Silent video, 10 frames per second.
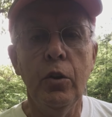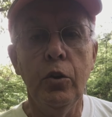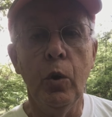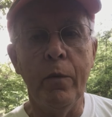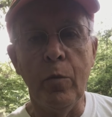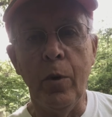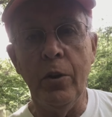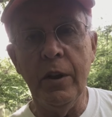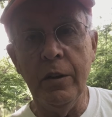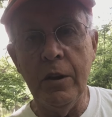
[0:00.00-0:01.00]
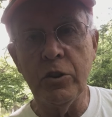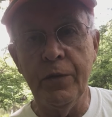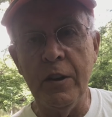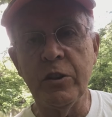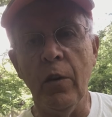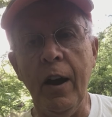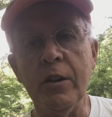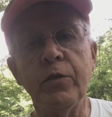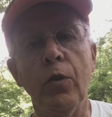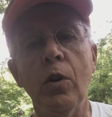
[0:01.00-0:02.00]
New River Birding and Nature Festival
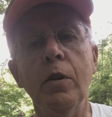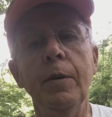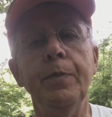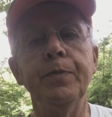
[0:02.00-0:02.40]
asked for.